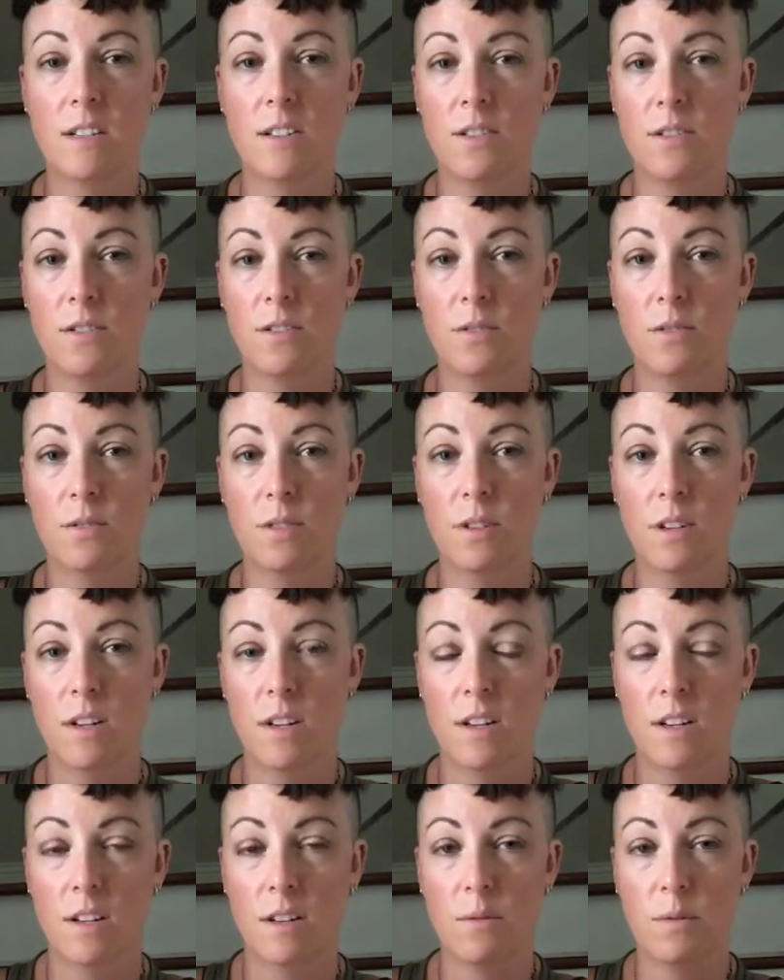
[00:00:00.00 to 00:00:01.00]
to,
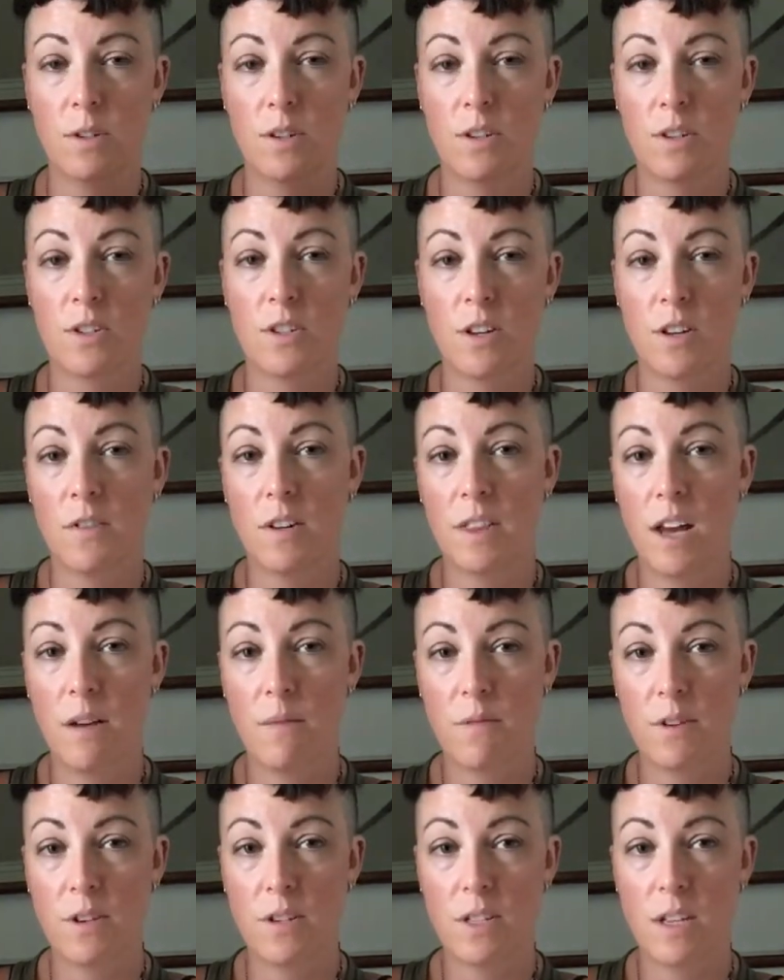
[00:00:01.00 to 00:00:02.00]
when you're serving
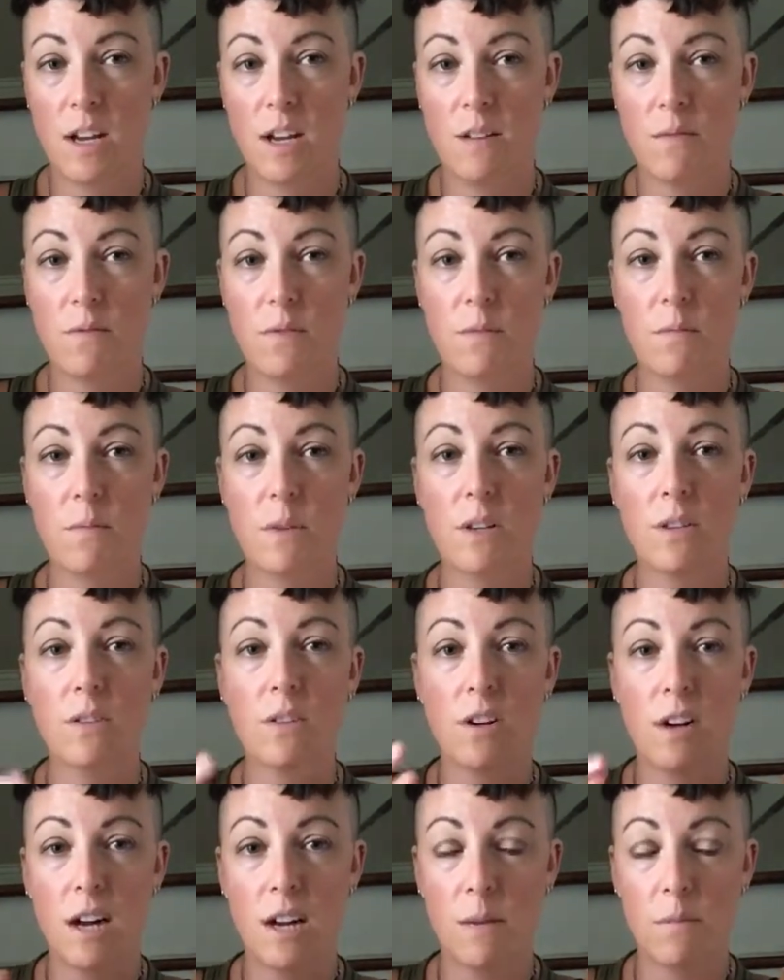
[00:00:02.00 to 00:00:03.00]
that first canned food meal,
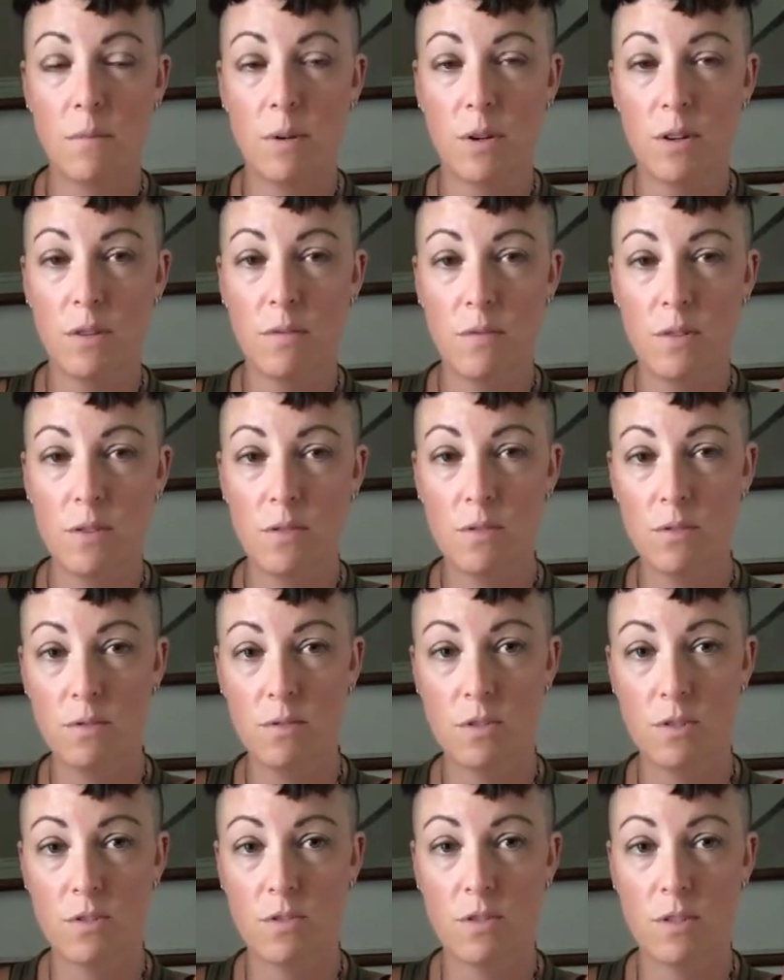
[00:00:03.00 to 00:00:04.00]
go ahead and put a few
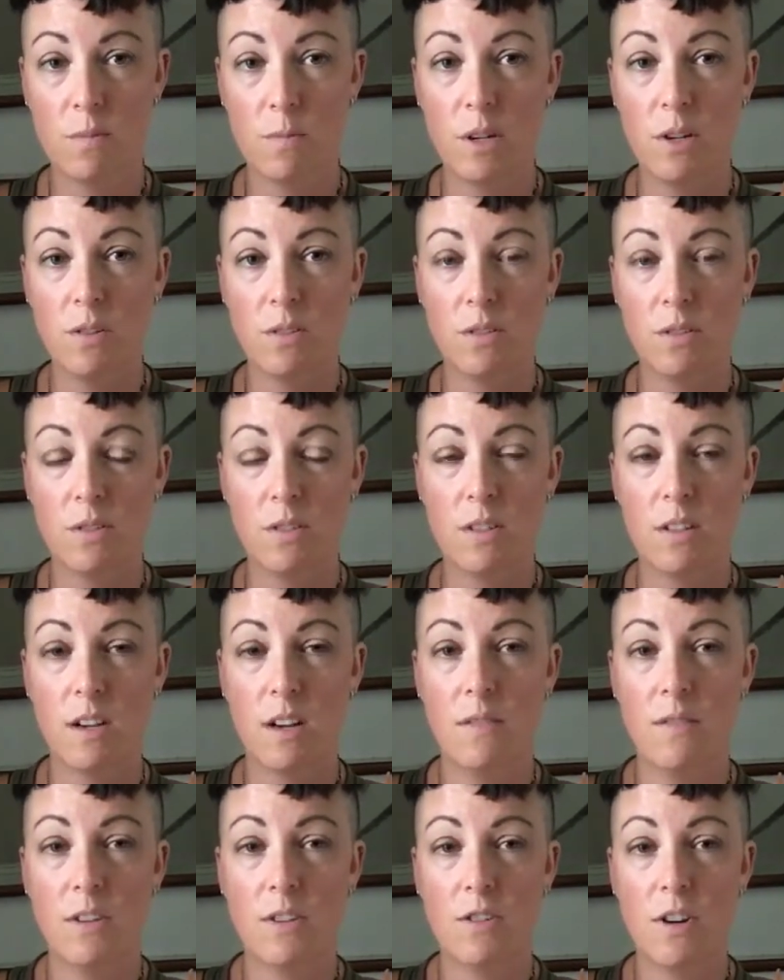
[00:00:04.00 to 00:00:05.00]
sprinkles
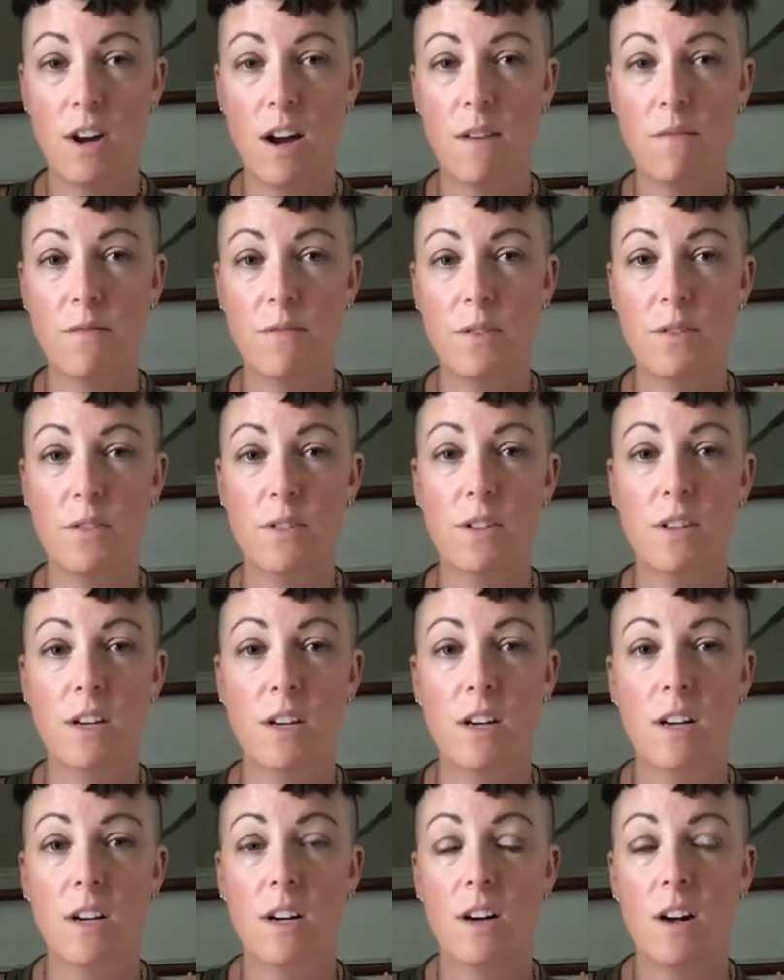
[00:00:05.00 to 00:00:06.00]
of the dry food
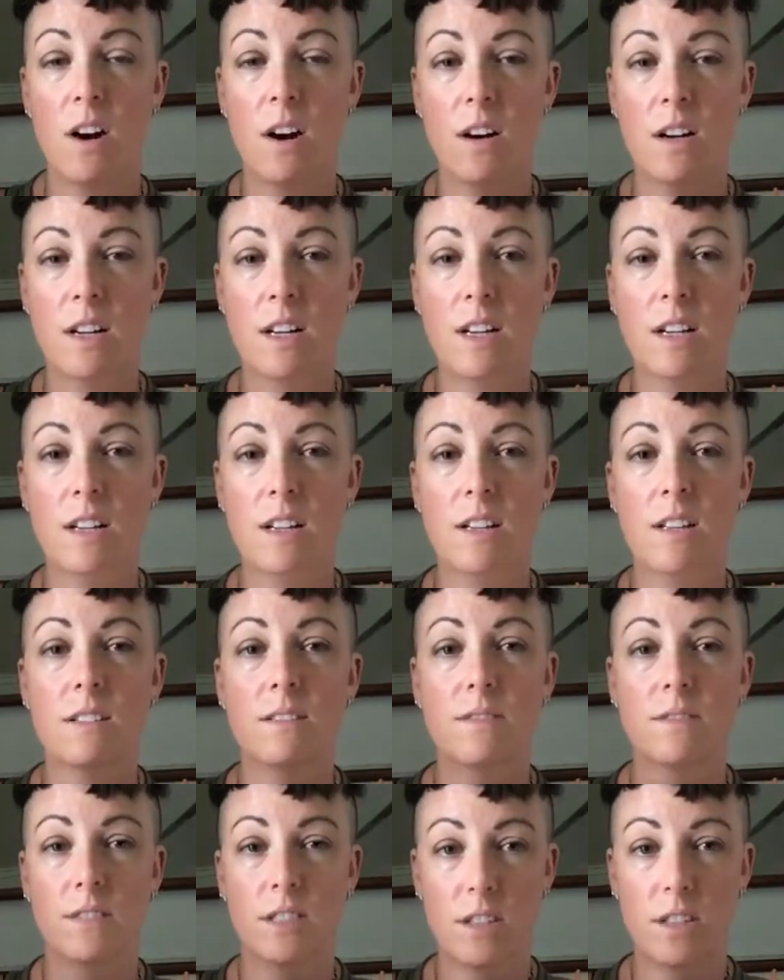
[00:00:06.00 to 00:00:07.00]
on it.
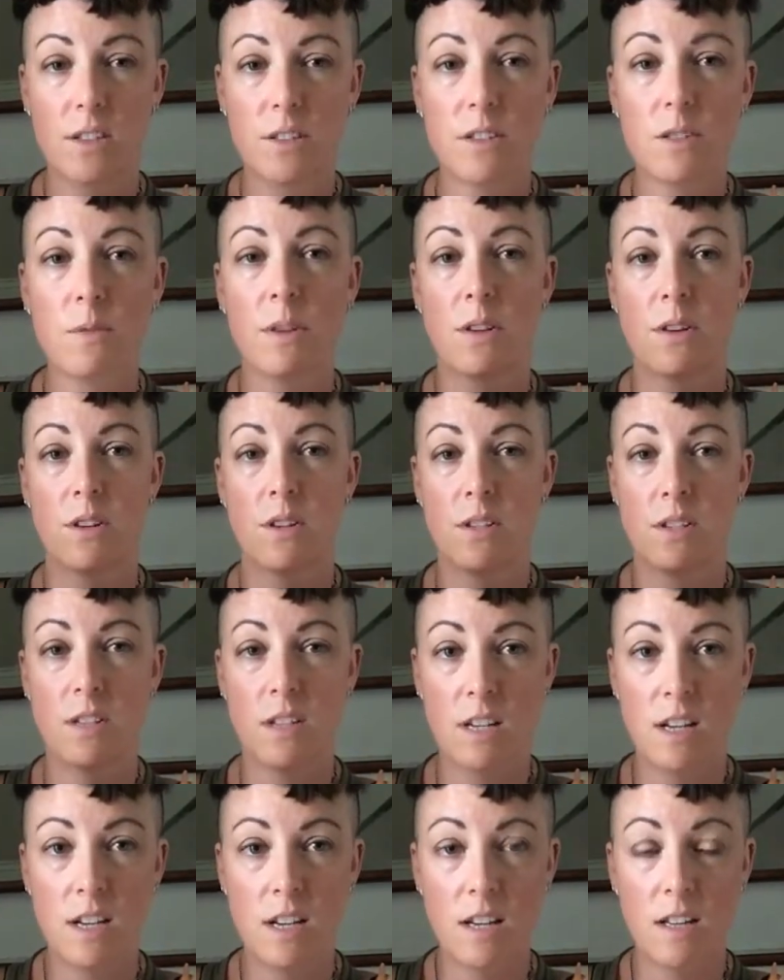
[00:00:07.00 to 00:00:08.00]
It's what they're used to
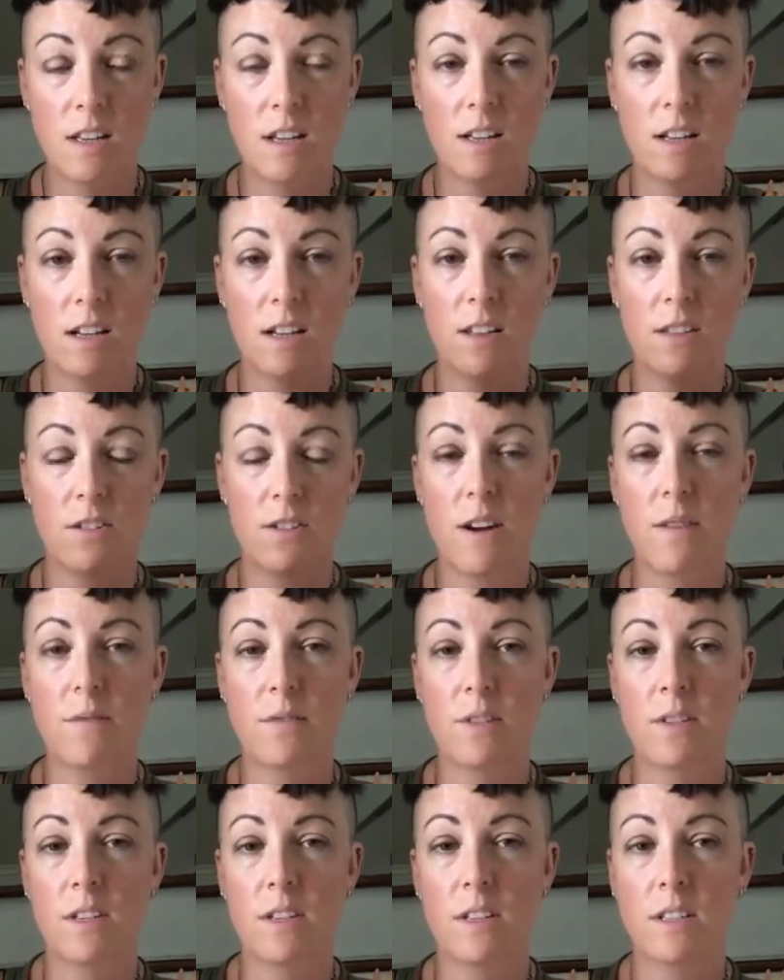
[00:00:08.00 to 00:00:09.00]
eating. They like the dry
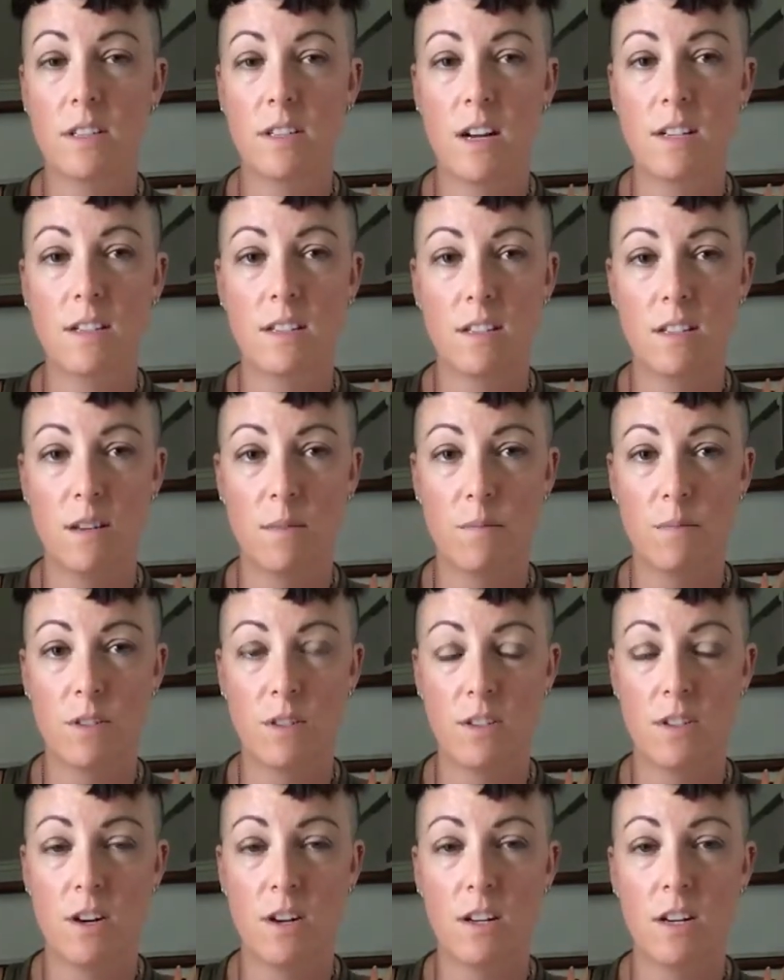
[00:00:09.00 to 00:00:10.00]
food. It entices them
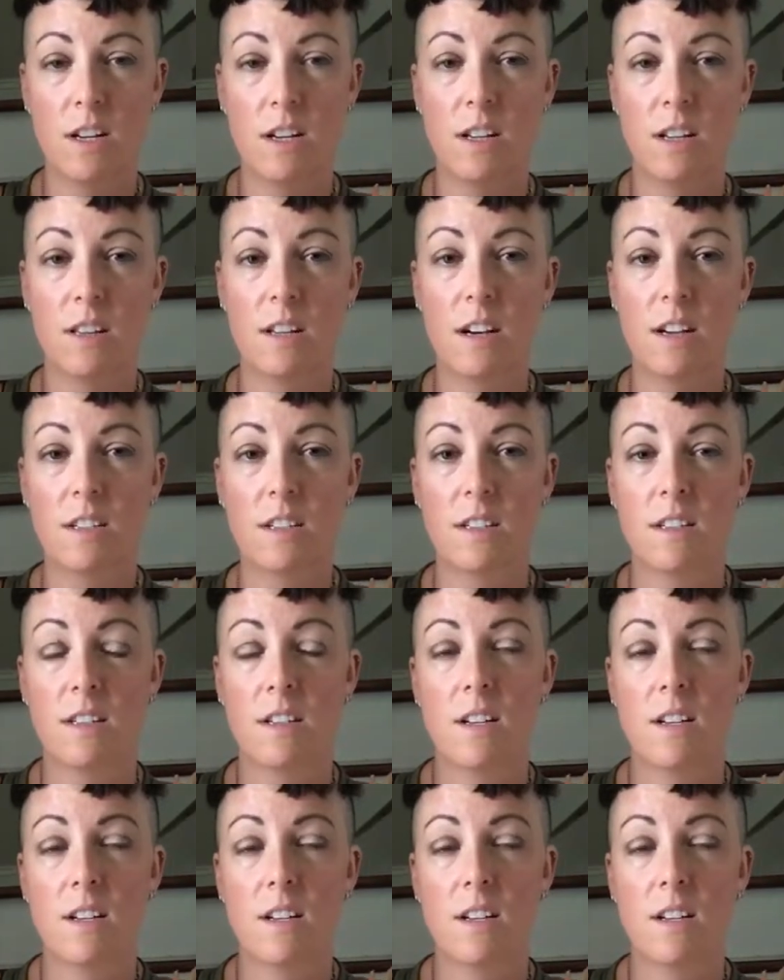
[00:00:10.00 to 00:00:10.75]
to start eating that.